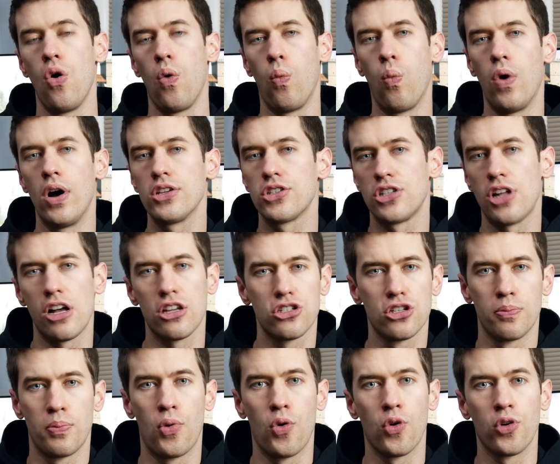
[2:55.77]
was not
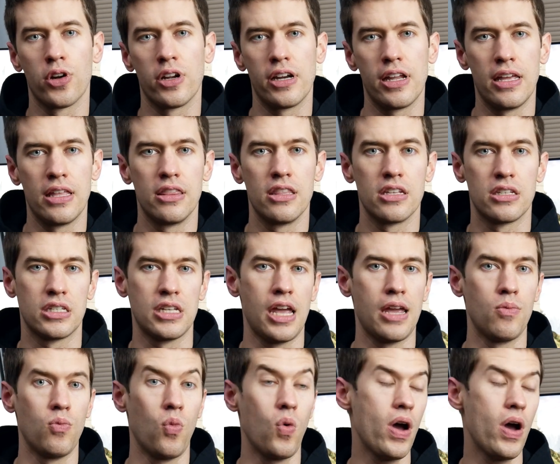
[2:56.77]
supported in the same